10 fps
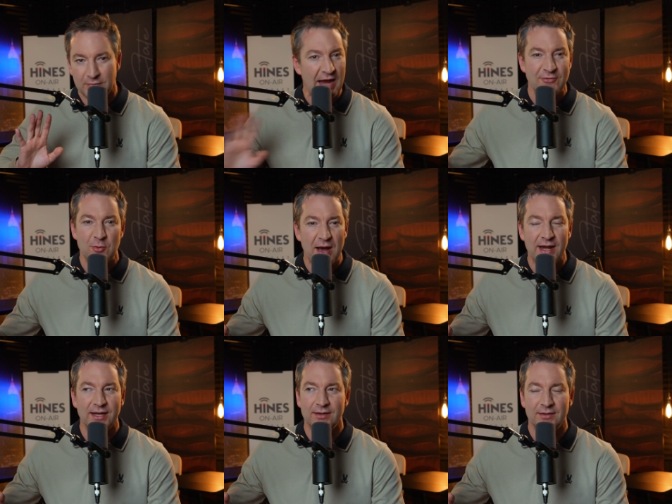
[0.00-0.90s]

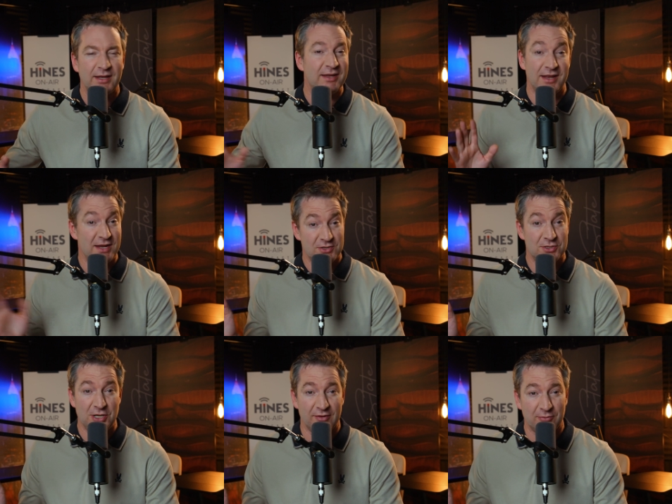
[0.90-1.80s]
Everybody, it's
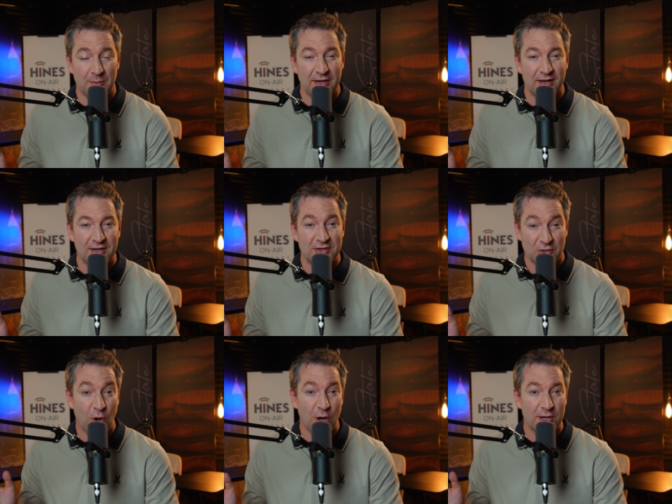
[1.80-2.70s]
tough. I mean, it's
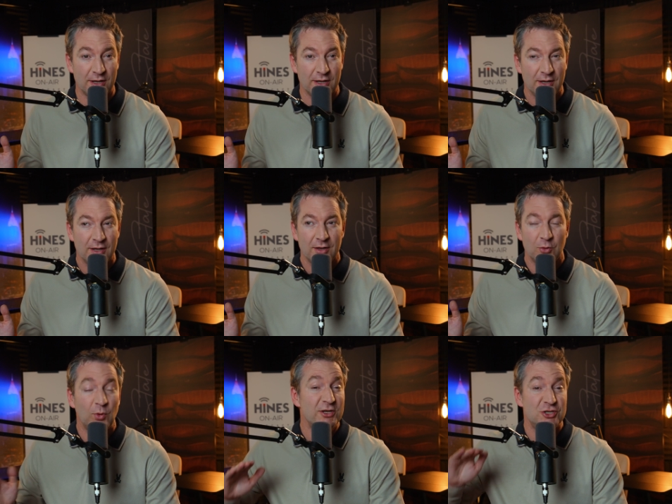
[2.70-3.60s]
hard.
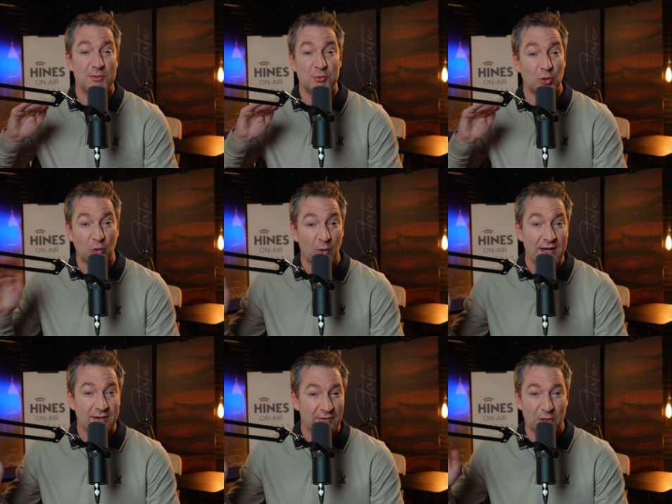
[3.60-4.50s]
Relationships are
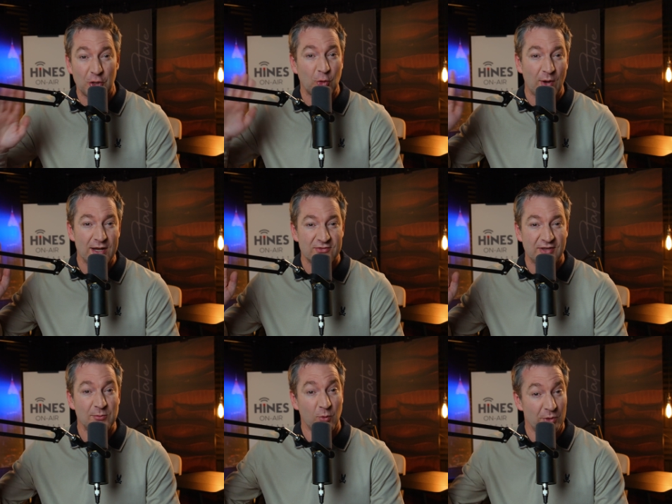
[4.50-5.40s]
great. They're the greatest
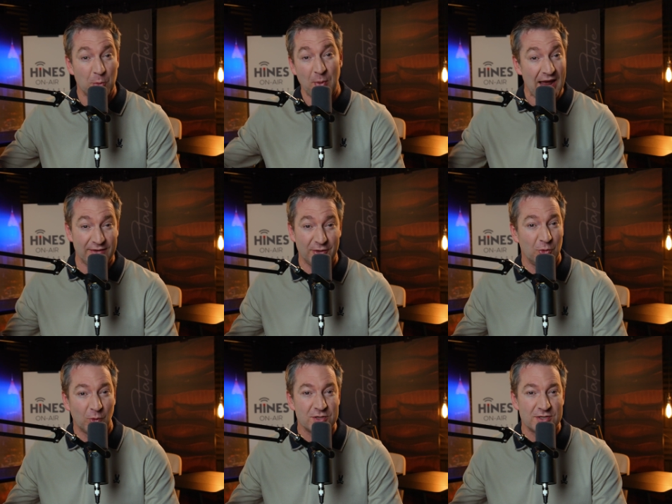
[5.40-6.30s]
thing, but when they're bad, they're
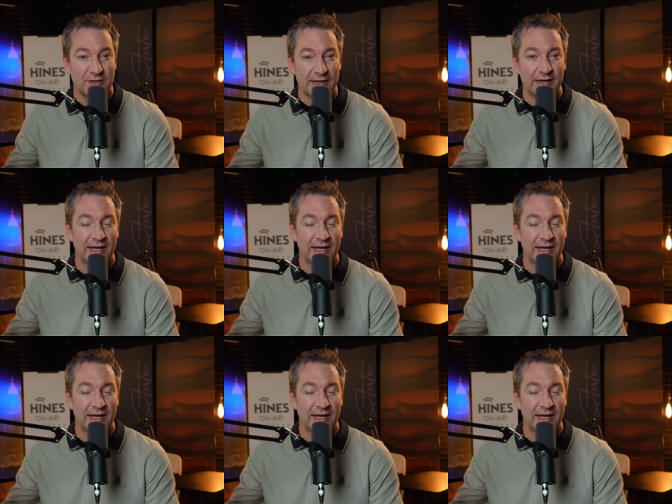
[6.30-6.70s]
the worst thing.